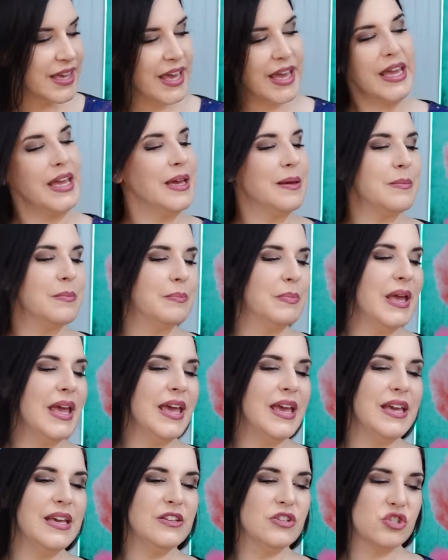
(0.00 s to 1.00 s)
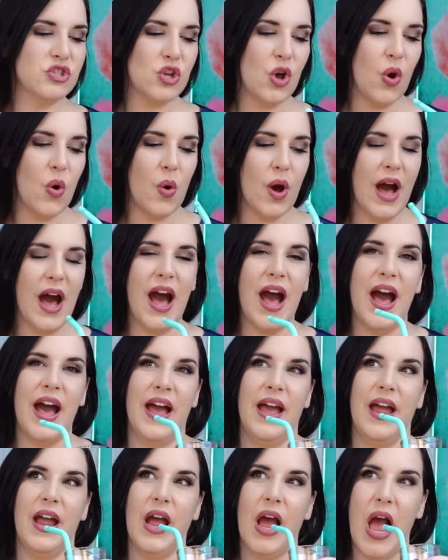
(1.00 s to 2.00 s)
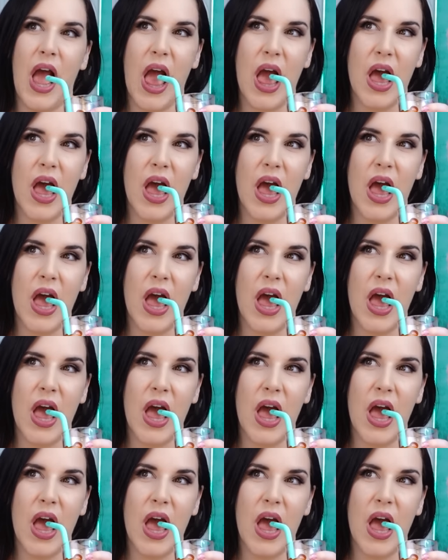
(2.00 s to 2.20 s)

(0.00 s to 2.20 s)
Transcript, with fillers: can't be so high.